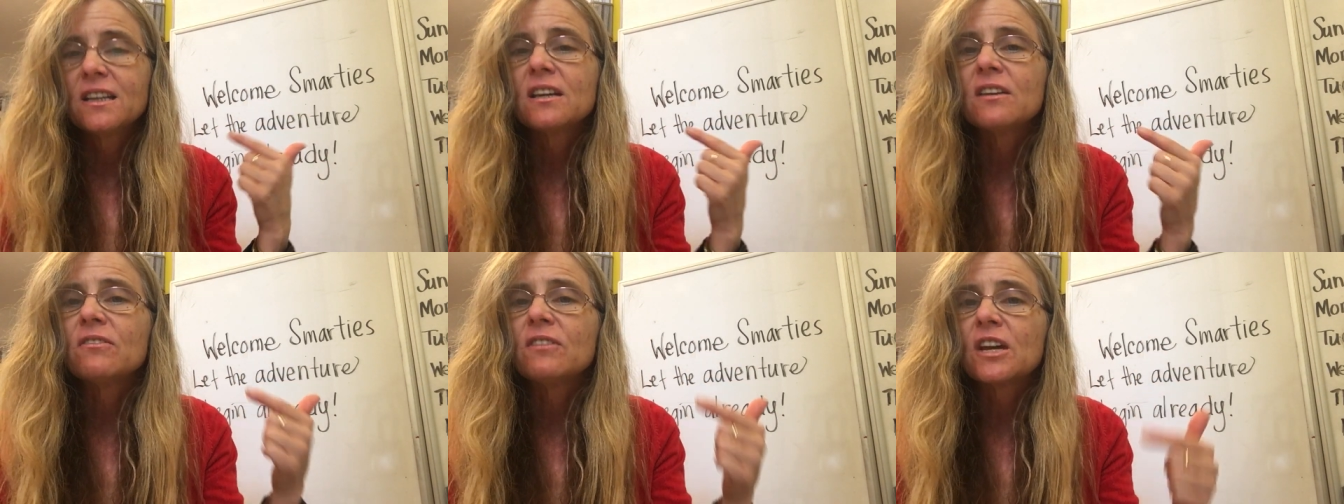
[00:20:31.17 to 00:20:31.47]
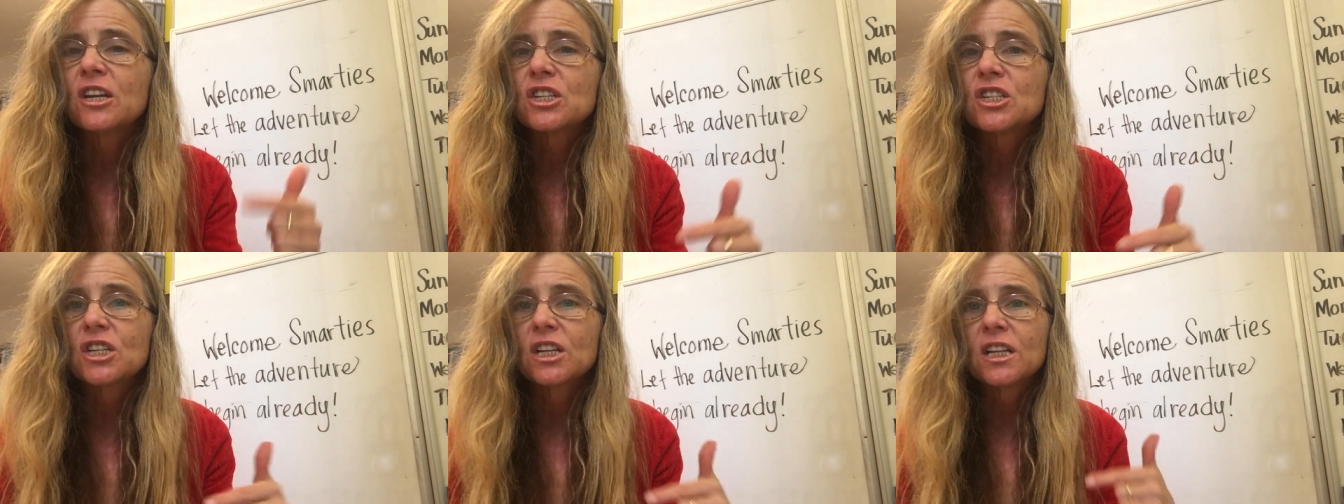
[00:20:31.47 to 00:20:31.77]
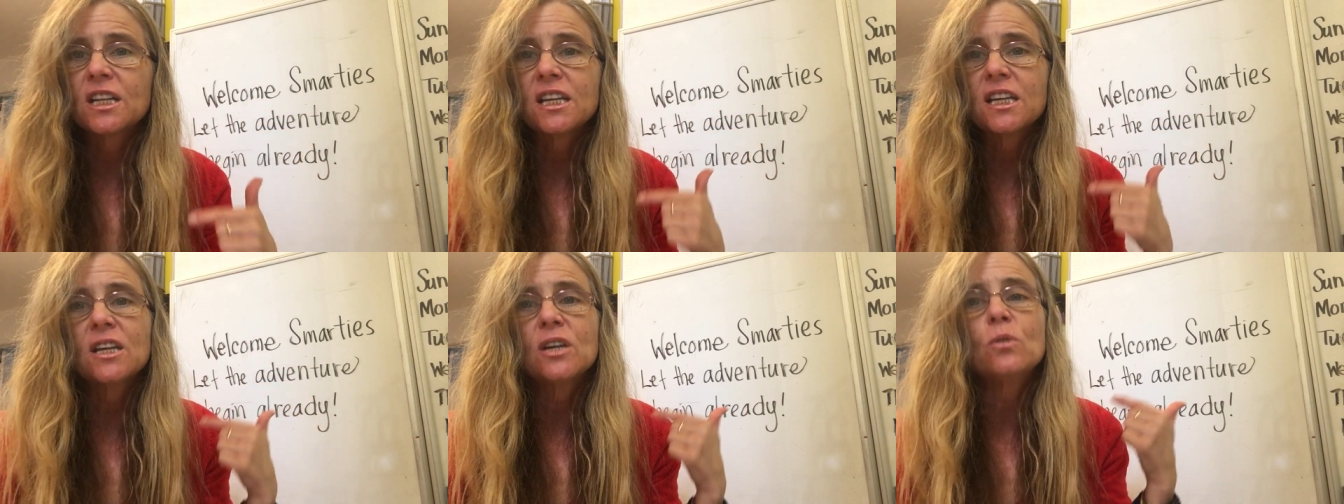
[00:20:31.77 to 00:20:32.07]

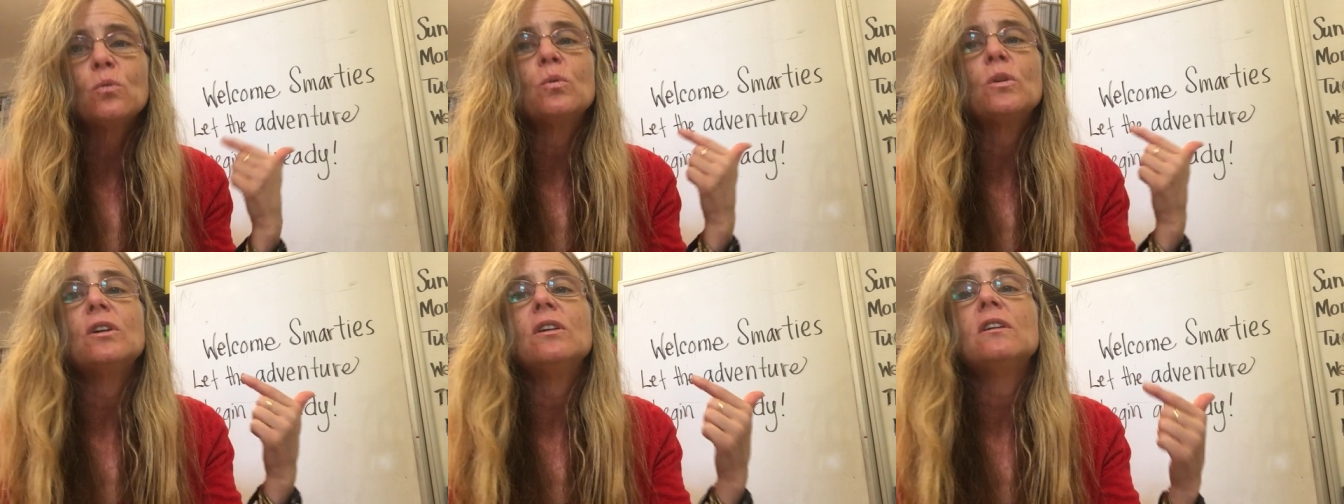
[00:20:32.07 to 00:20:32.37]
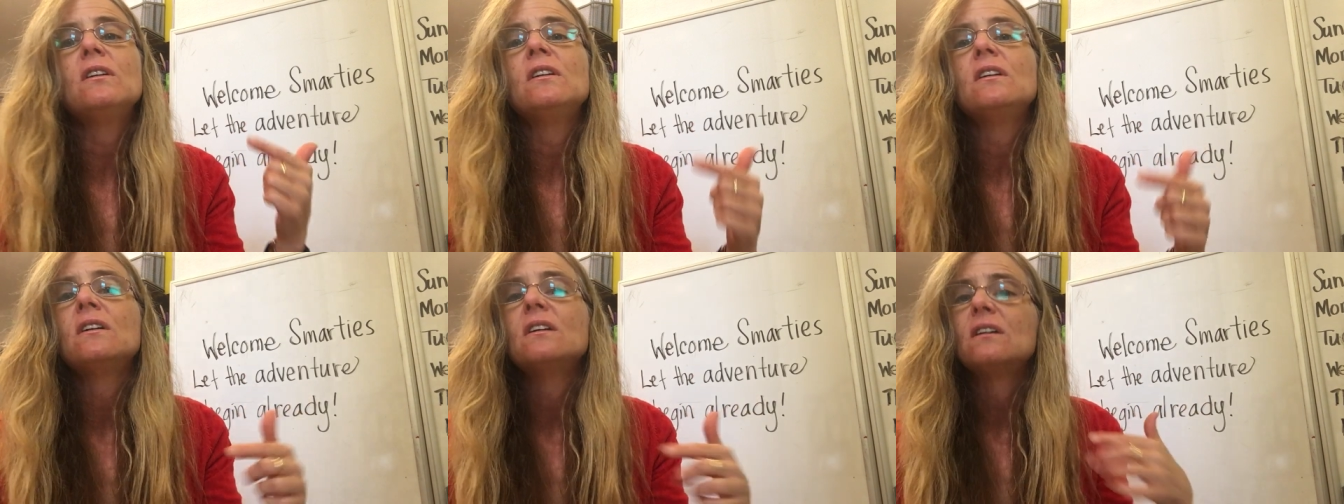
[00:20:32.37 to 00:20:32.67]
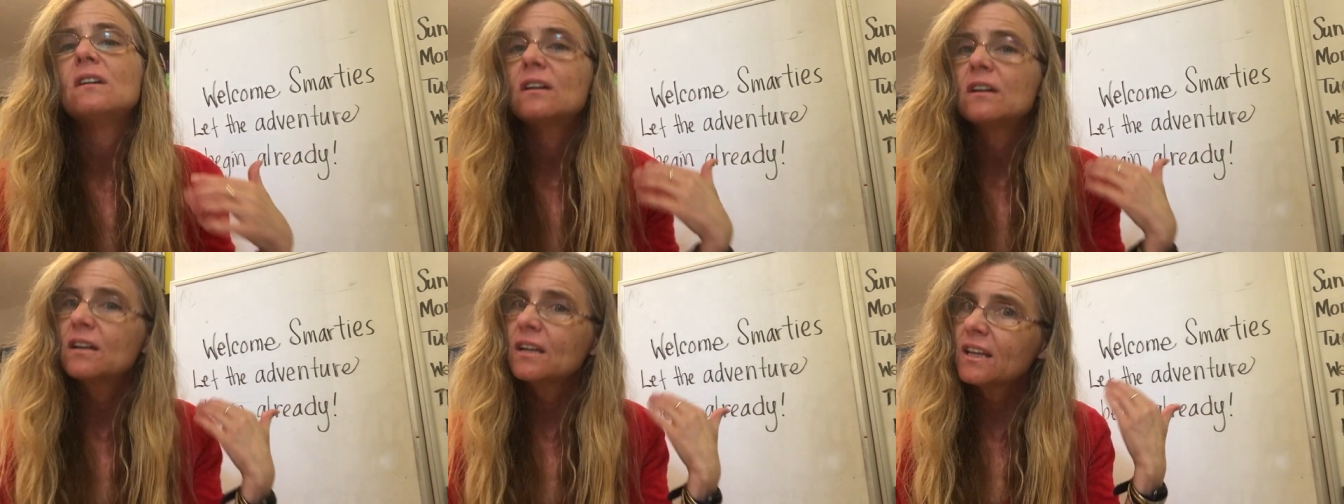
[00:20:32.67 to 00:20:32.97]
Eventually, it will
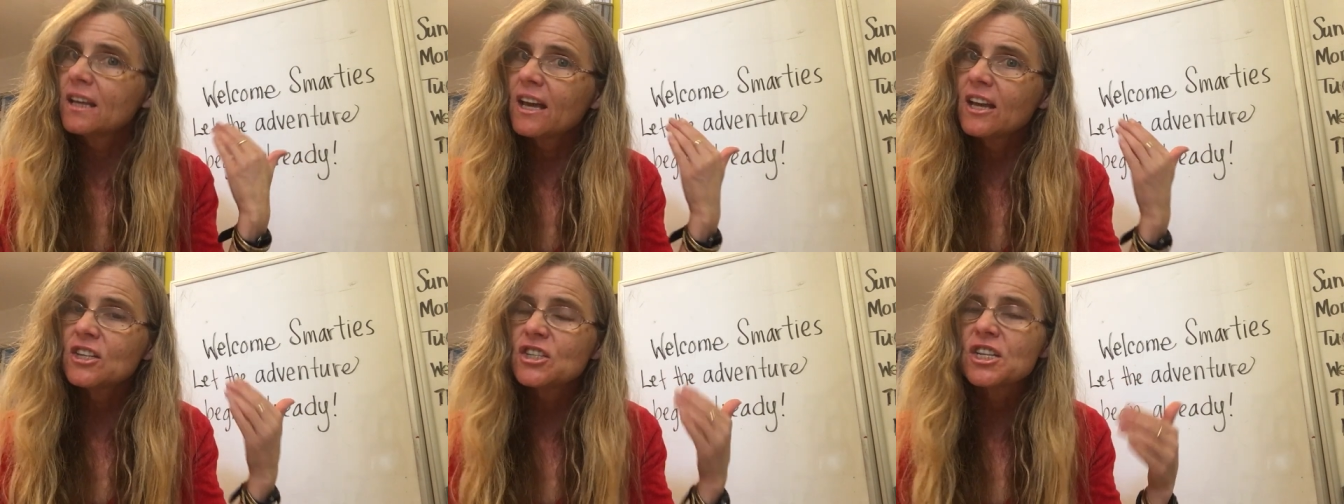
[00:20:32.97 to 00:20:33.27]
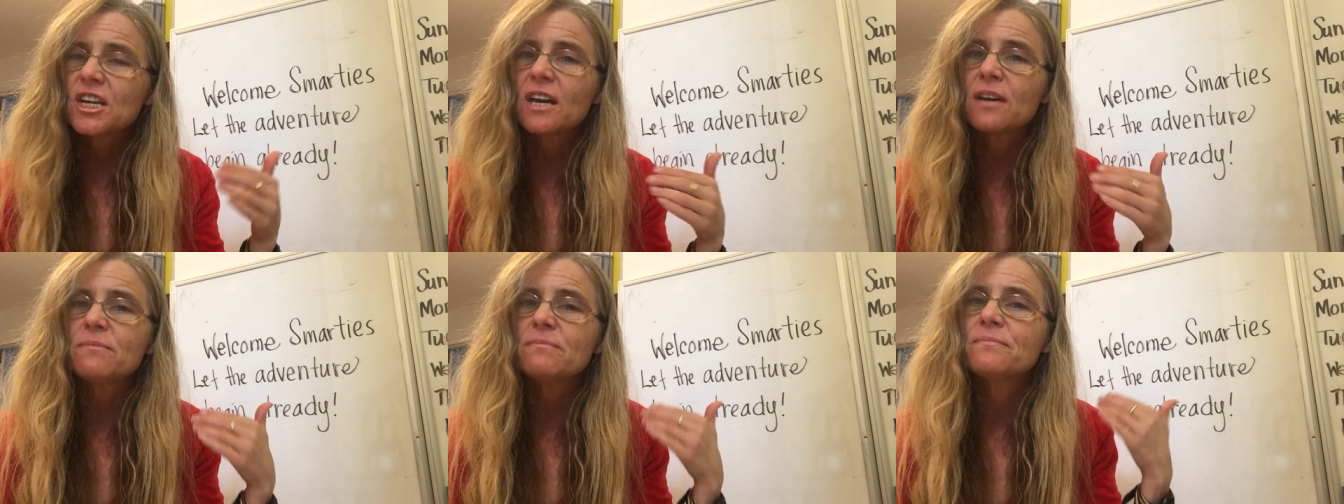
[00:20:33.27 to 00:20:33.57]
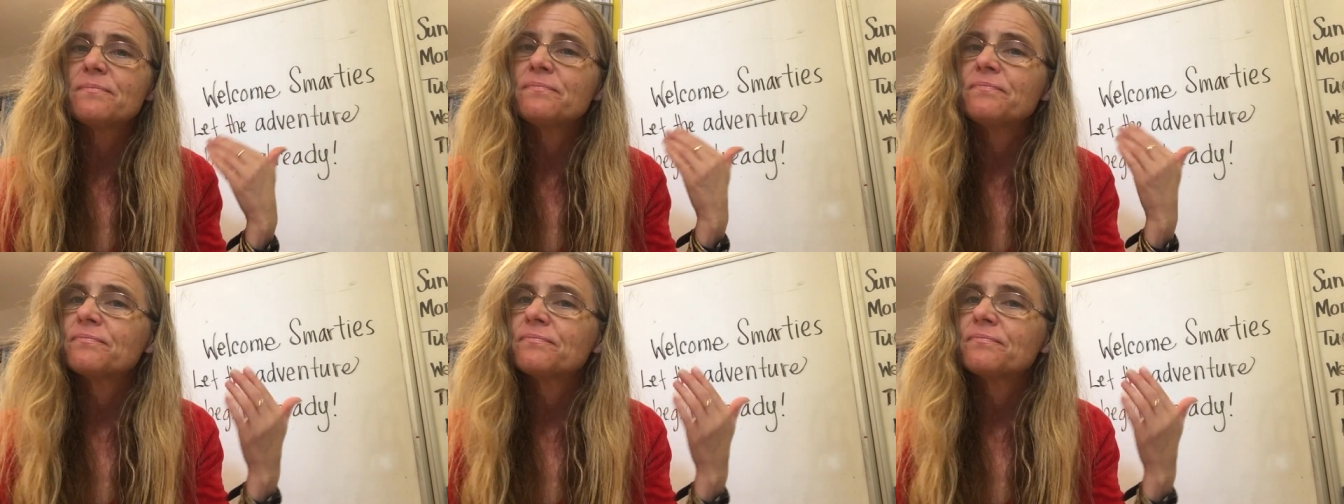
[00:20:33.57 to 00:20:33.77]
catch up.